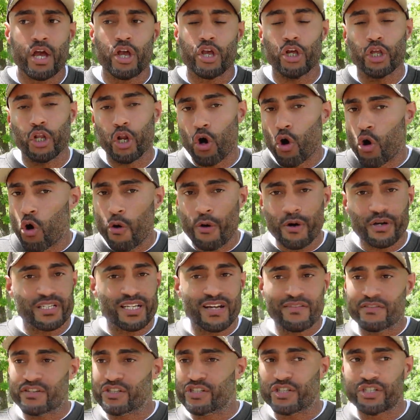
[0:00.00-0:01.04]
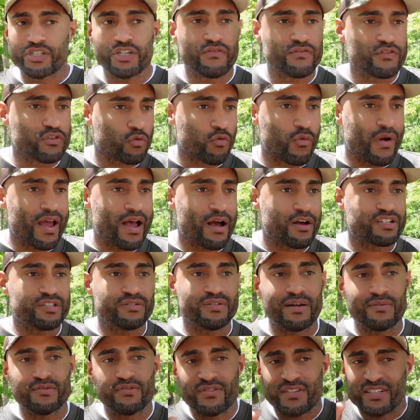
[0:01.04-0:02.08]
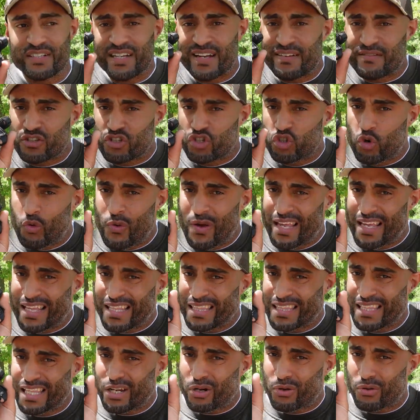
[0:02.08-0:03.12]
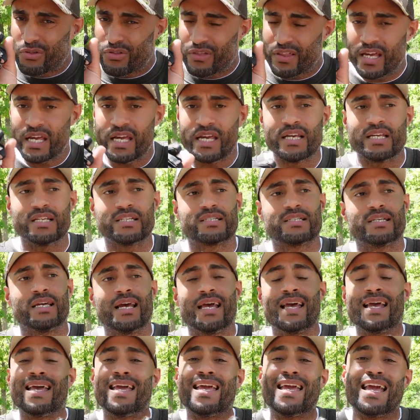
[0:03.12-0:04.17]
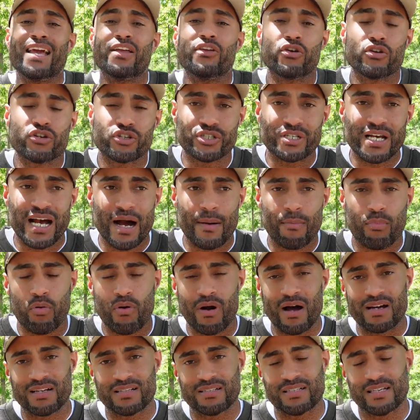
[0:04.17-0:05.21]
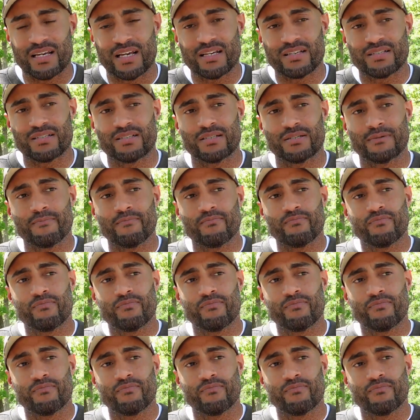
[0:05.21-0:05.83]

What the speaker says: You don't always have to shift around. Sometimes you just have to tweak little things in your shot process,